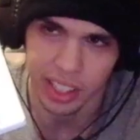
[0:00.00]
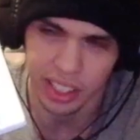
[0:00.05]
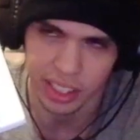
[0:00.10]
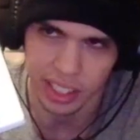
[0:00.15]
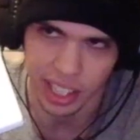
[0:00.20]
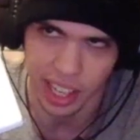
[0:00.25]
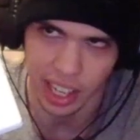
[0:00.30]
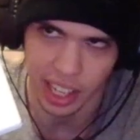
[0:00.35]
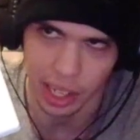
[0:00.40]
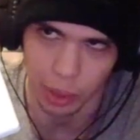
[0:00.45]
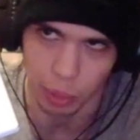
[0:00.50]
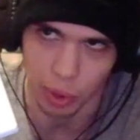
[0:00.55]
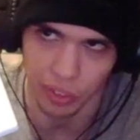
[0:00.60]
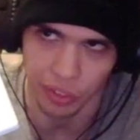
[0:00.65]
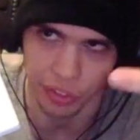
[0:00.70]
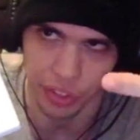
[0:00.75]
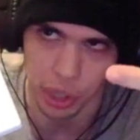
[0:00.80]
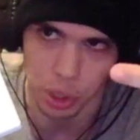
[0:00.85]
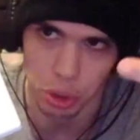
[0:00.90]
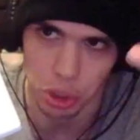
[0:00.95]
this is kind of like what
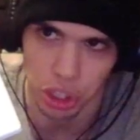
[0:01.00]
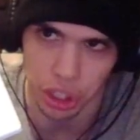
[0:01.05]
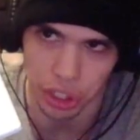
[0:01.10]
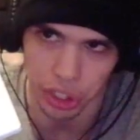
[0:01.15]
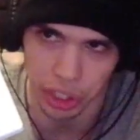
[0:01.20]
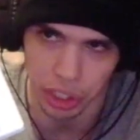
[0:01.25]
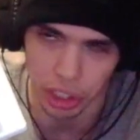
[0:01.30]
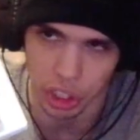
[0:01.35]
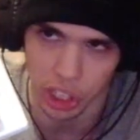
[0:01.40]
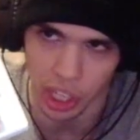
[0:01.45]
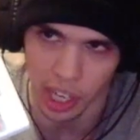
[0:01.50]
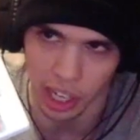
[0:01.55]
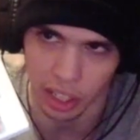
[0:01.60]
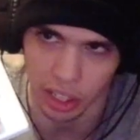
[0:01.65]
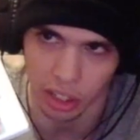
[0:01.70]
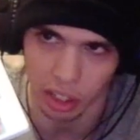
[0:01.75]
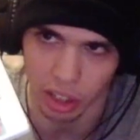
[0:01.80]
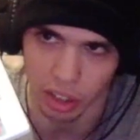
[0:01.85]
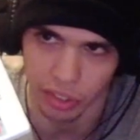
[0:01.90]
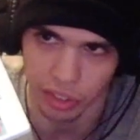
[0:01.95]
Fusions is
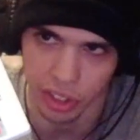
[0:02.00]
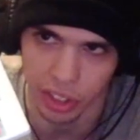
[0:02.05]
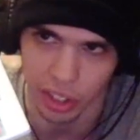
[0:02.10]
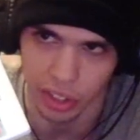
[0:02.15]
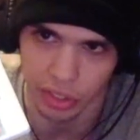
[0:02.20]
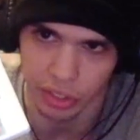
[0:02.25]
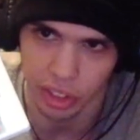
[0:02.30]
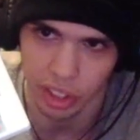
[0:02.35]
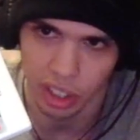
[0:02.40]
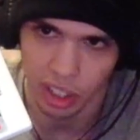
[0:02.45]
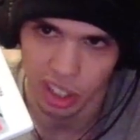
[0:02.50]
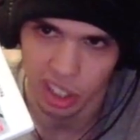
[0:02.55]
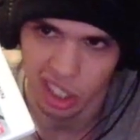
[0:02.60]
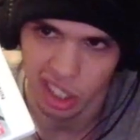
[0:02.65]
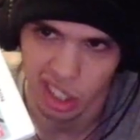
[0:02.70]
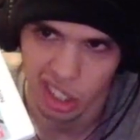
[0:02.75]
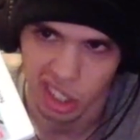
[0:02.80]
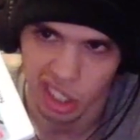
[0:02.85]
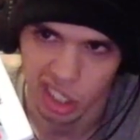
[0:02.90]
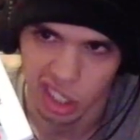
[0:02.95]
jocking off of.
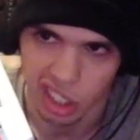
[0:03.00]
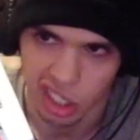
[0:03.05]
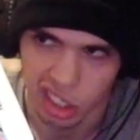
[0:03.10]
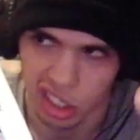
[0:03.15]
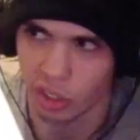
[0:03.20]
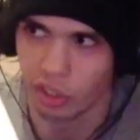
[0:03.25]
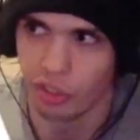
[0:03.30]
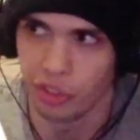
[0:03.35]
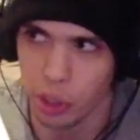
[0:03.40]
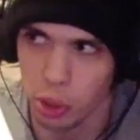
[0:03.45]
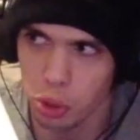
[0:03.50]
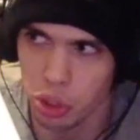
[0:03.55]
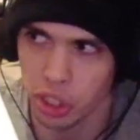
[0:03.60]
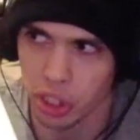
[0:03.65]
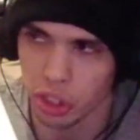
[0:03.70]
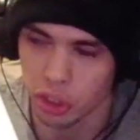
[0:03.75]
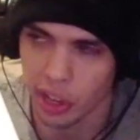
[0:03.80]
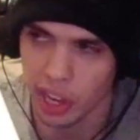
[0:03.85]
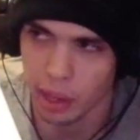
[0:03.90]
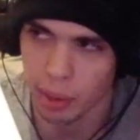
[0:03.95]
So
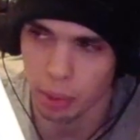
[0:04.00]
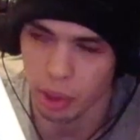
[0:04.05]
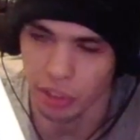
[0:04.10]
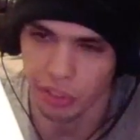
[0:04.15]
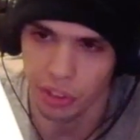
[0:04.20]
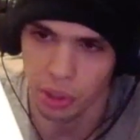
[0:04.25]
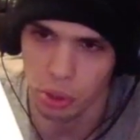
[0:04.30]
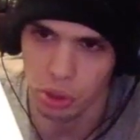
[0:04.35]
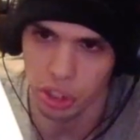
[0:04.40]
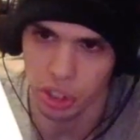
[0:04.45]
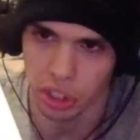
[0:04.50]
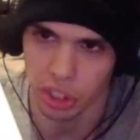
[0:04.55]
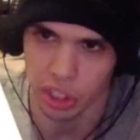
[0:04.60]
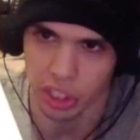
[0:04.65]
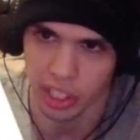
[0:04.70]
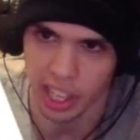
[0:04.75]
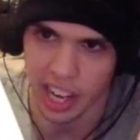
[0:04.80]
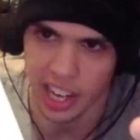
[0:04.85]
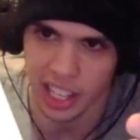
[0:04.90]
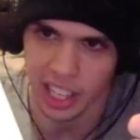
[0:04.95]
Dragon Ball Fusions
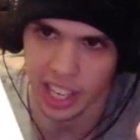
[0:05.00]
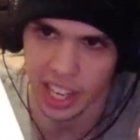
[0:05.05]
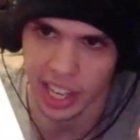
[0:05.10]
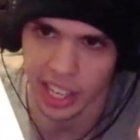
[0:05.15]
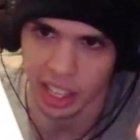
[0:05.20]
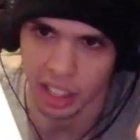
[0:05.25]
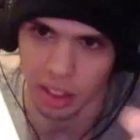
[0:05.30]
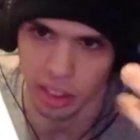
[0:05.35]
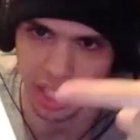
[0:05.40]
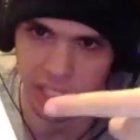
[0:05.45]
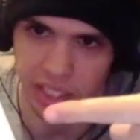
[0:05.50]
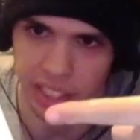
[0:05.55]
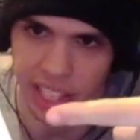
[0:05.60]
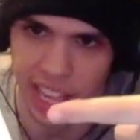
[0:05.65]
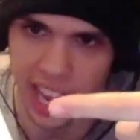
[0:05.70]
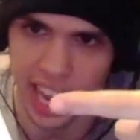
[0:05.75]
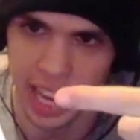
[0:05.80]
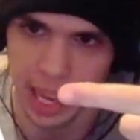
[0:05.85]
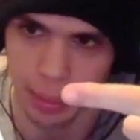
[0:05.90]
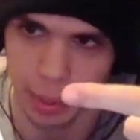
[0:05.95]
is kind of like this
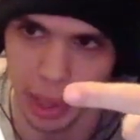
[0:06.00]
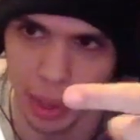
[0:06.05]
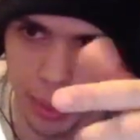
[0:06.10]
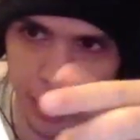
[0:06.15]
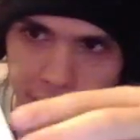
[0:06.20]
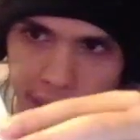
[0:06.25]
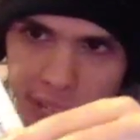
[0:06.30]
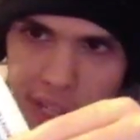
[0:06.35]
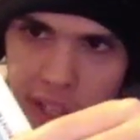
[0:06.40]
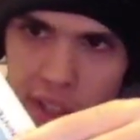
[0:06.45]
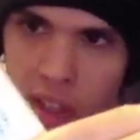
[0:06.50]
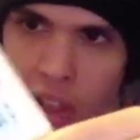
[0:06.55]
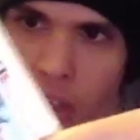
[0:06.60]
game in a way,